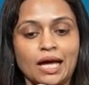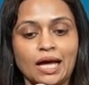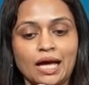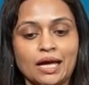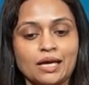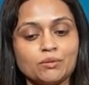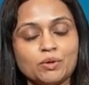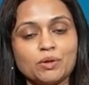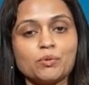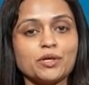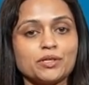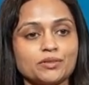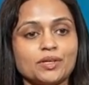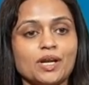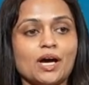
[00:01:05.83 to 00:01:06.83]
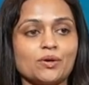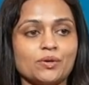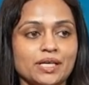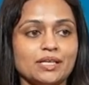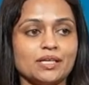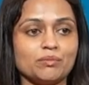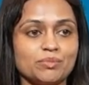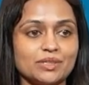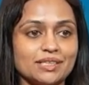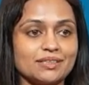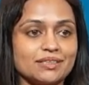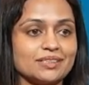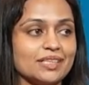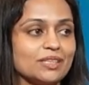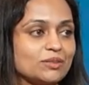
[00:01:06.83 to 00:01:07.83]
And we want to now enable
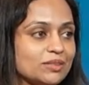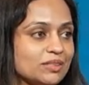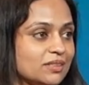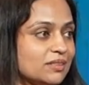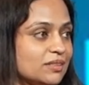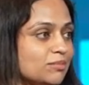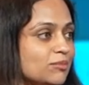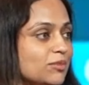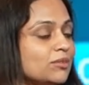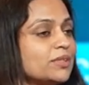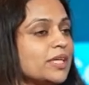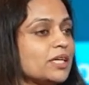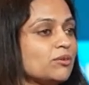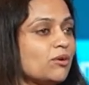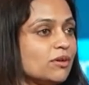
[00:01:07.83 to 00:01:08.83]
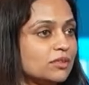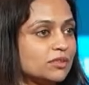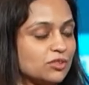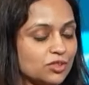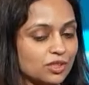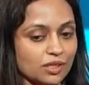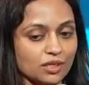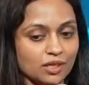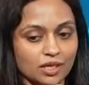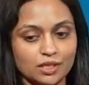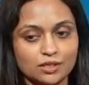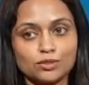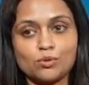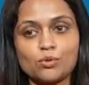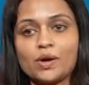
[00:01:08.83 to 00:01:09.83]
this ecosystem through technology.
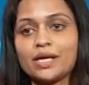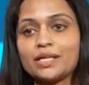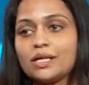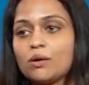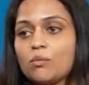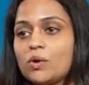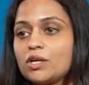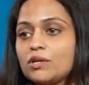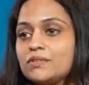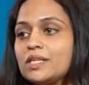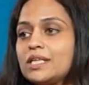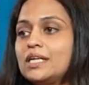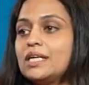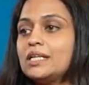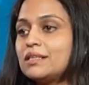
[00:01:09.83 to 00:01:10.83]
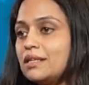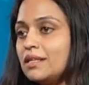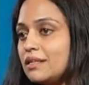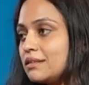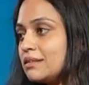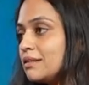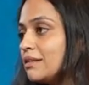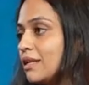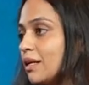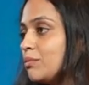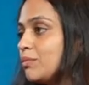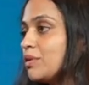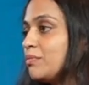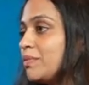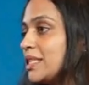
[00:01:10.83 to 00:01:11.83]
So I think one of the key things that
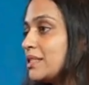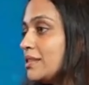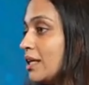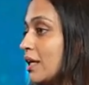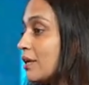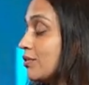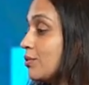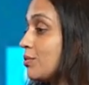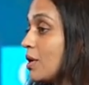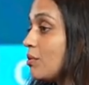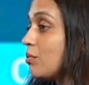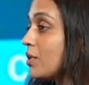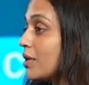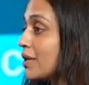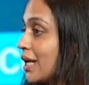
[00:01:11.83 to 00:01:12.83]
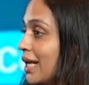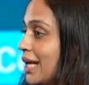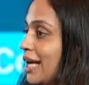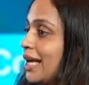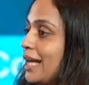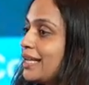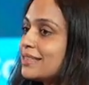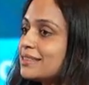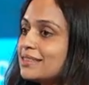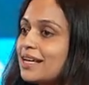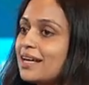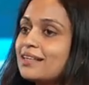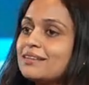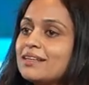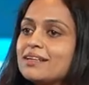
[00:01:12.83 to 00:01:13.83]
we've been seeing through our work is
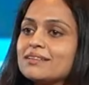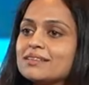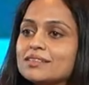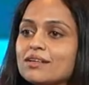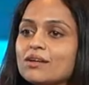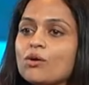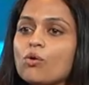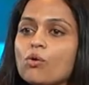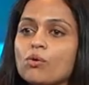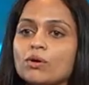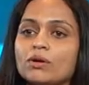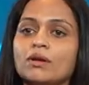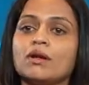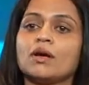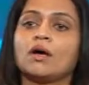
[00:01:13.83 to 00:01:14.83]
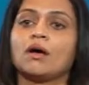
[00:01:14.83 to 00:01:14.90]
that there is a whole